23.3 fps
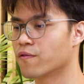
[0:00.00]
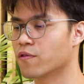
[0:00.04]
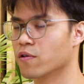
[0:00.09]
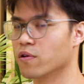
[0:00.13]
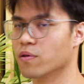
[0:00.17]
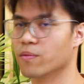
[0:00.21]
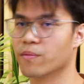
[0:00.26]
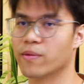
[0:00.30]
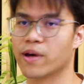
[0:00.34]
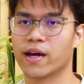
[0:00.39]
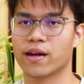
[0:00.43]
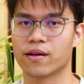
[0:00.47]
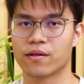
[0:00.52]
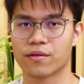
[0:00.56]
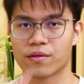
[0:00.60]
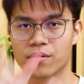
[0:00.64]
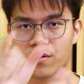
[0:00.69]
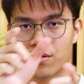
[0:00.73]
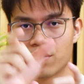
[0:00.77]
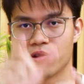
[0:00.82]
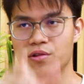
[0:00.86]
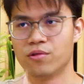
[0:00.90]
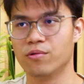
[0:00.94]
format,
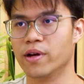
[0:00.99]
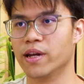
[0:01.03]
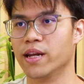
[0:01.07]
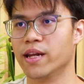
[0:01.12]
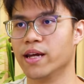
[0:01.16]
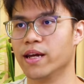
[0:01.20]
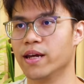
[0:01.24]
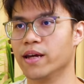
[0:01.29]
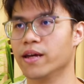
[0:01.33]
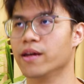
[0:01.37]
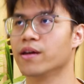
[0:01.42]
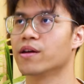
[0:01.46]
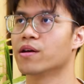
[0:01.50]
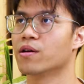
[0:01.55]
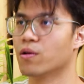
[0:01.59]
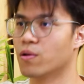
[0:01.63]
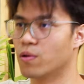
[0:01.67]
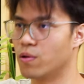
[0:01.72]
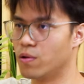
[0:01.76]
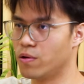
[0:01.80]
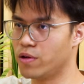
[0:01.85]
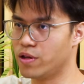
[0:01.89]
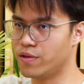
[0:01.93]
Q&A,
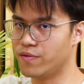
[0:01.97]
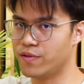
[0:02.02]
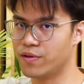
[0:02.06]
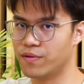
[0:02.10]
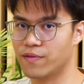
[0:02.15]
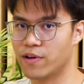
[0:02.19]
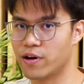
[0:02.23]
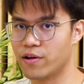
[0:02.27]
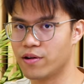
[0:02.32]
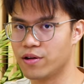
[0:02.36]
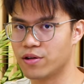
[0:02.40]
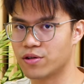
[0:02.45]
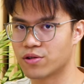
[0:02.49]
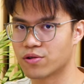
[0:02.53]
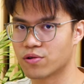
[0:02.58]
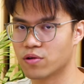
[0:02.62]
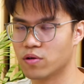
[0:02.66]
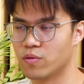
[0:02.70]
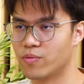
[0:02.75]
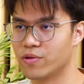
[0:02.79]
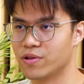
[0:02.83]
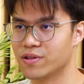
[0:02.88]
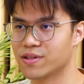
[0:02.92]
or even very
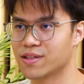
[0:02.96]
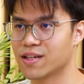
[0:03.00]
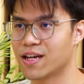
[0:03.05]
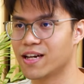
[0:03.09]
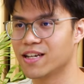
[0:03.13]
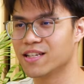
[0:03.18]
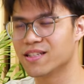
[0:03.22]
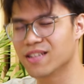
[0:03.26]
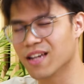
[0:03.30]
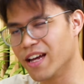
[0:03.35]
short, precise.